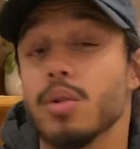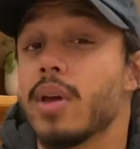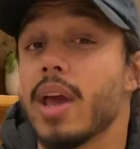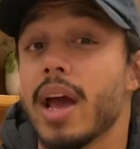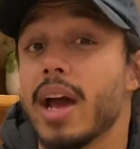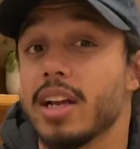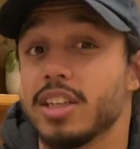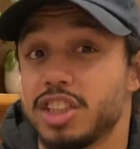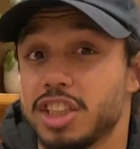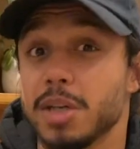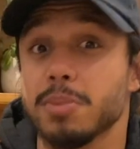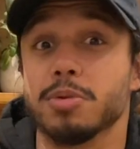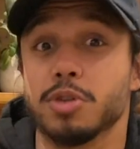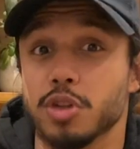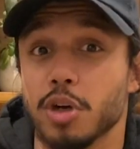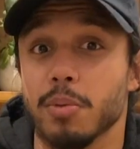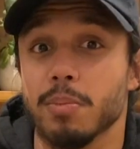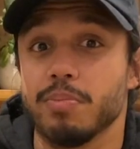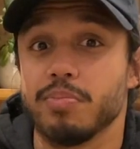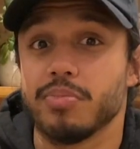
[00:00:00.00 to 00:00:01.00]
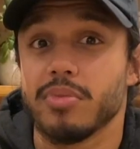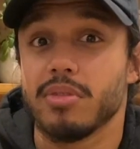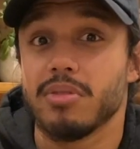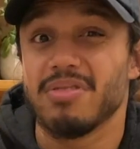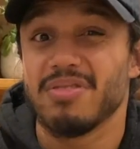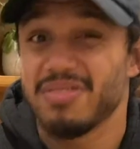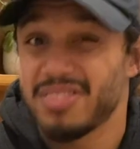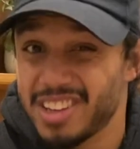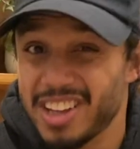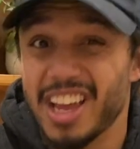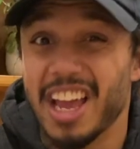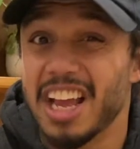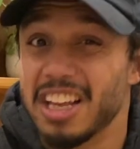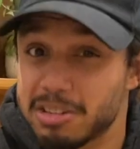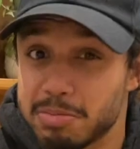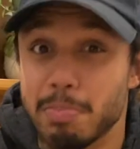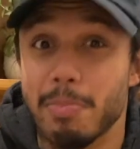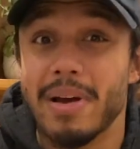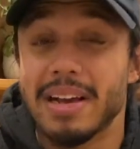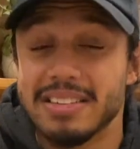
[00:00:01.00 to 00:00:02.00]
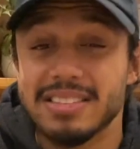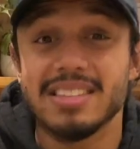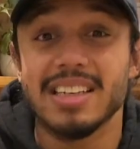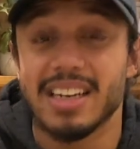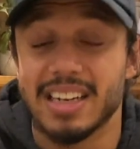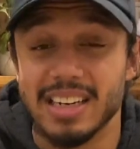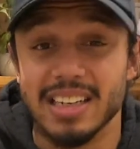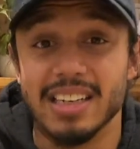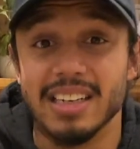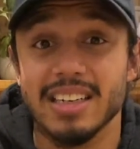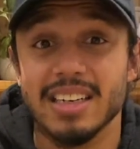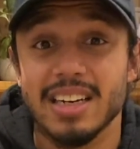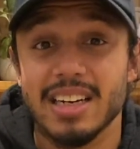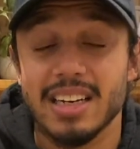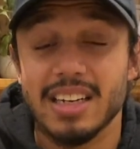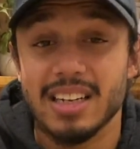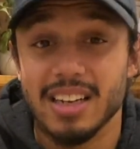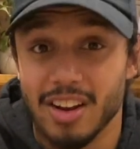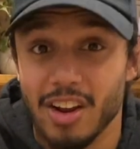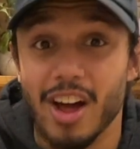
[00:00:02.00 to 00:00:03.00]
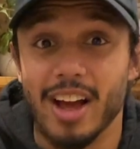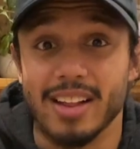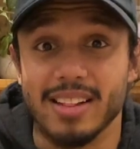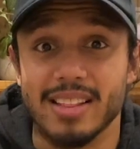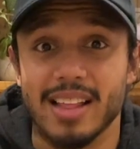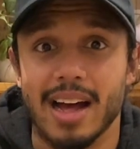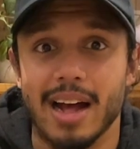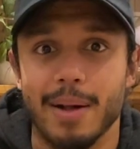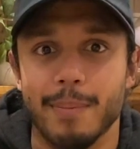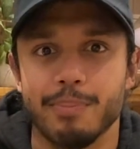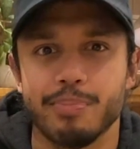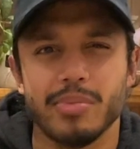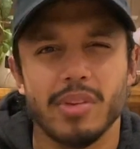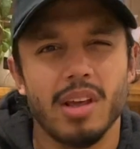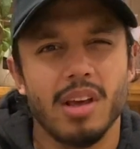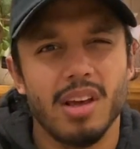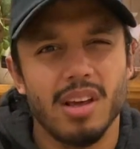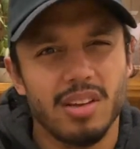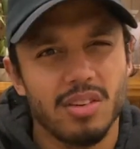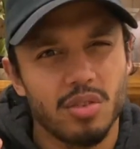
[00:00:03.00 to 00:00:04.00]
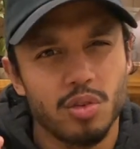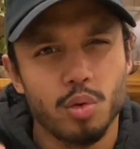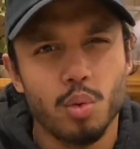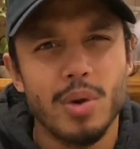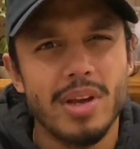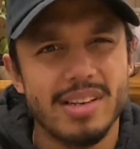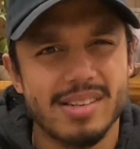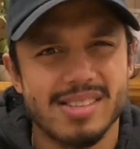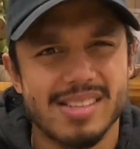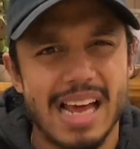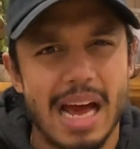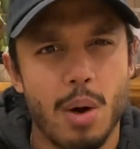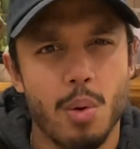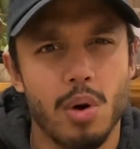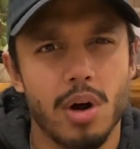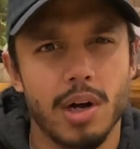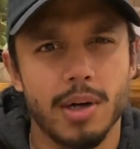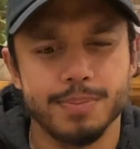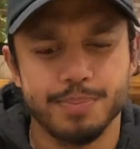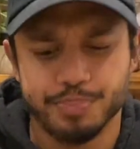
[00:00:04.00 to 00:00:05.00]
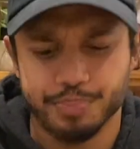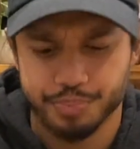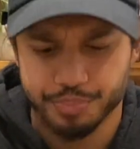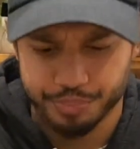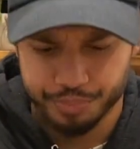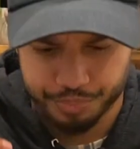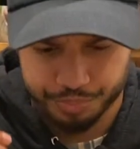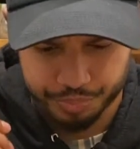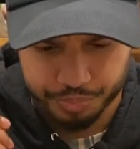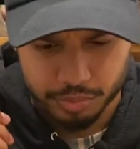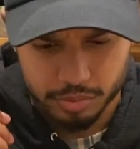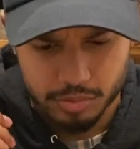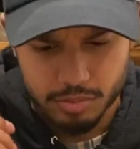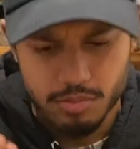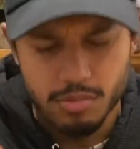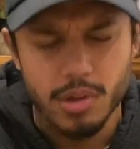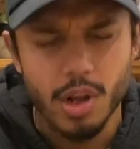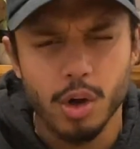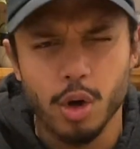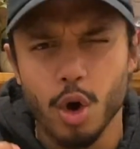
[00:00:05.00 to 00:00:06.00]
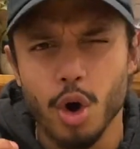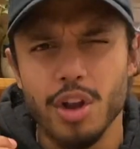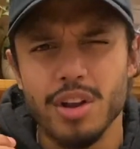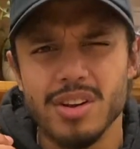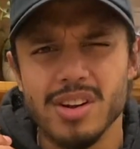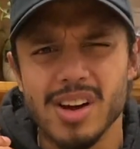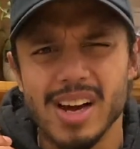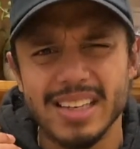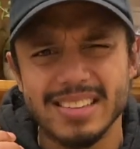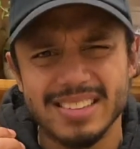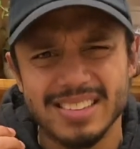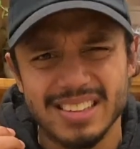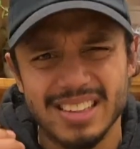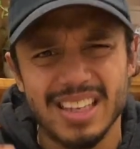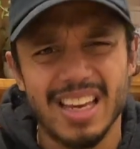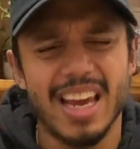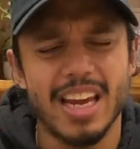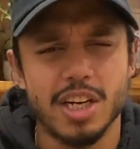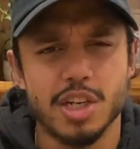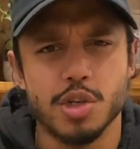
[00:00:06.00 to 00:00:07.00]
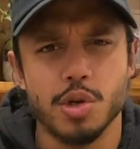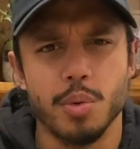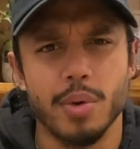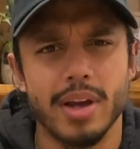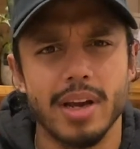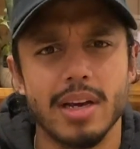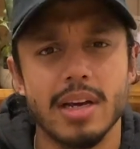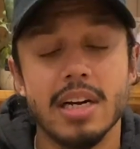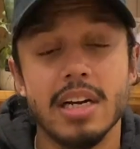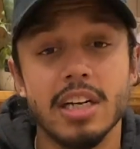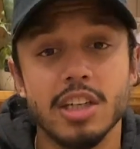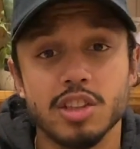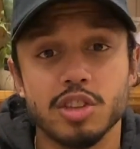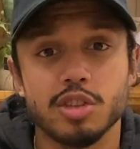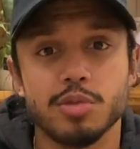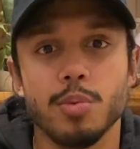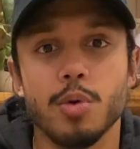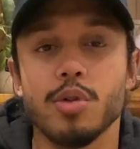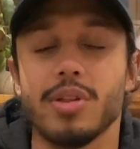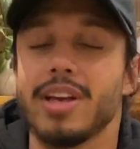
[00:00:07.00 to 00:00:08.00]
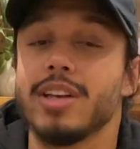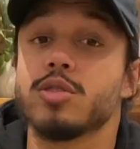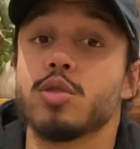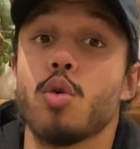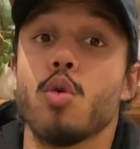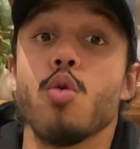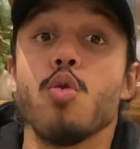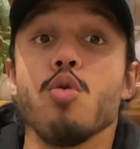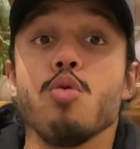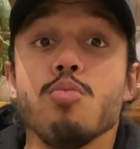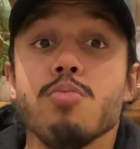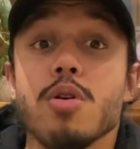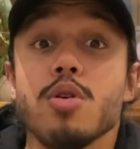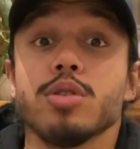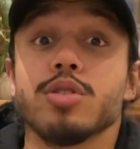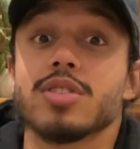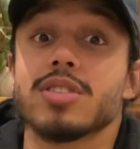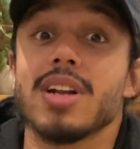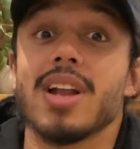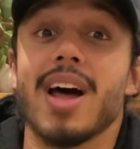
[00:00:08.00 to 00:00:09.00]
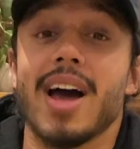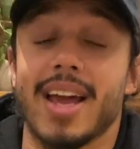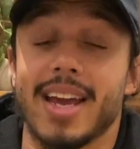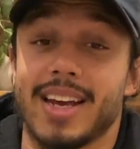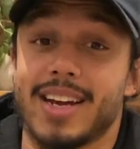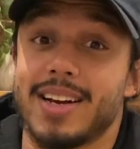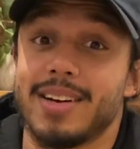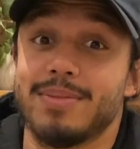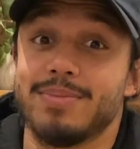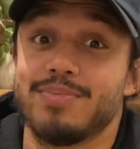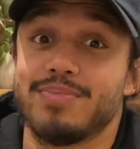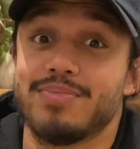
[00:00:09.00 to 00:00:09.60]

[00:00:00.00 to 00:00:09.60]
get at a chip shop, it's basically like that. Sweet and sour, got a nice kick to it, smooth. It's almost like